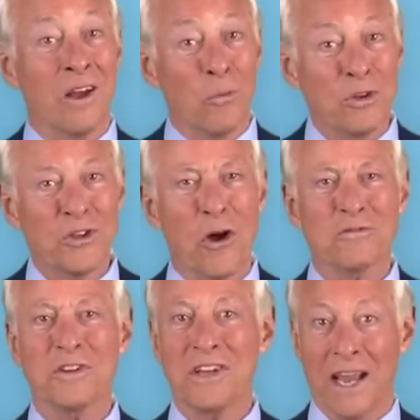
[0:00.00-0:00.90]
Resolve
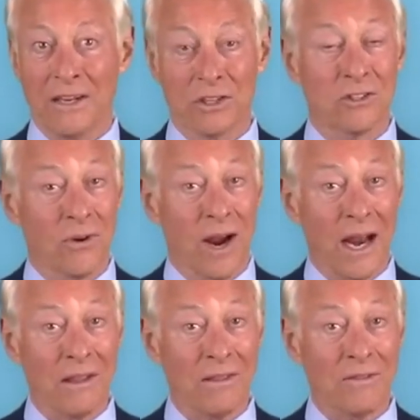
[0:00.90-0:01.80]
today to try
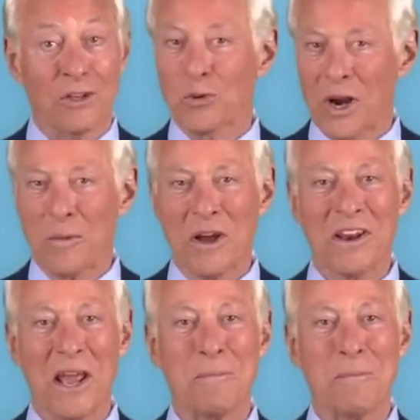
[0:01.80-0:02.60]
the 21-day